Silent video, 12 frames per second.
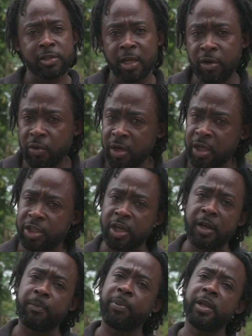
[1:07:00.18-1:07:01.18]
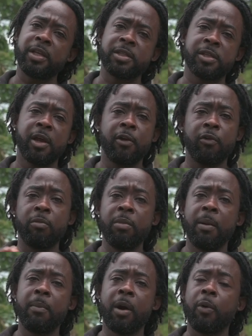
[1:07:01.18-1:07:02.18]
us a donation. Please
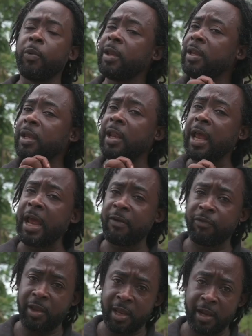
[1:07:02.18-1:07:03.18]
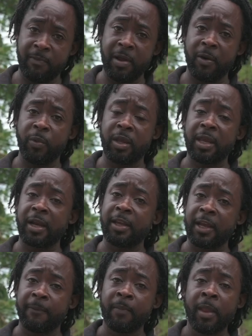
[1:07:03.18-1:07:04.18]
remember, we need every help that we can
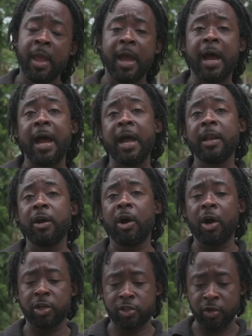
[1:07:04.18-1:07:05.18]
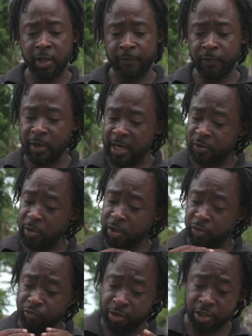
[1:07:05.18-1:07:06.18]
get. And also, if you guys
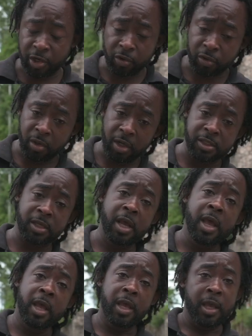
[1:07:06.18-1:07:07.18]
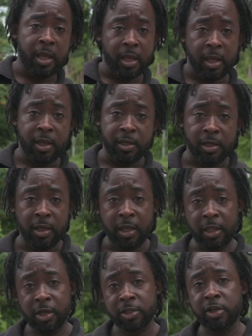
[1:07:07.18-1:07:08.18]
want to reach out to us,
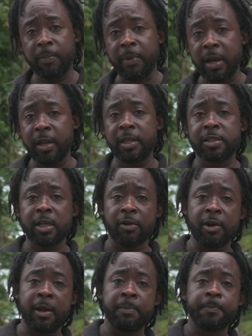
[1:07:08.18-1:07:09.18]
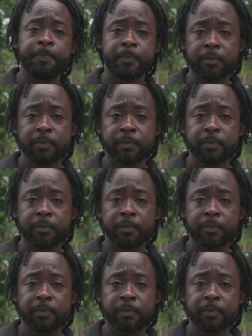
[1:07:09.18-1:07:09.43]
hit us up on Instagram,